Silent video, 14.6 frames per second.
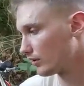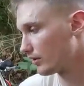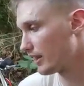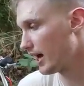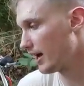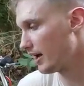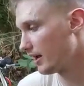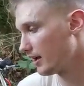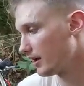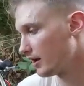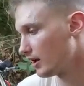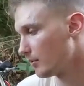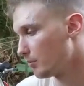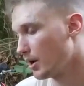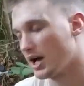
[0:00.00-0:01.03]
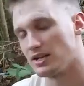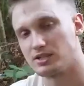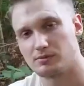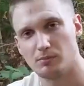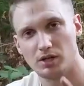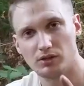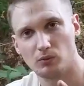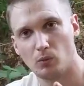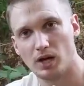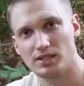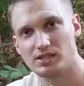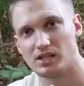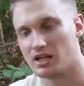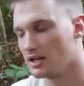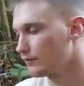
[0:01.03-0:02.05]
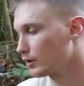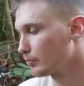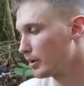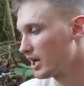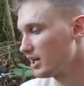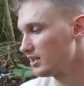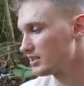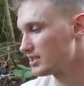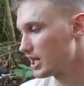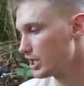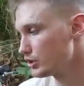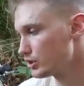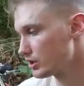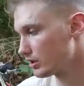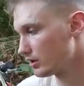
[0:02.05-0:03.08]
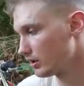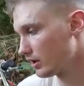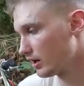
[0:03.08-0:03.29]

That, But Smith & Wesson, if you're paying attention,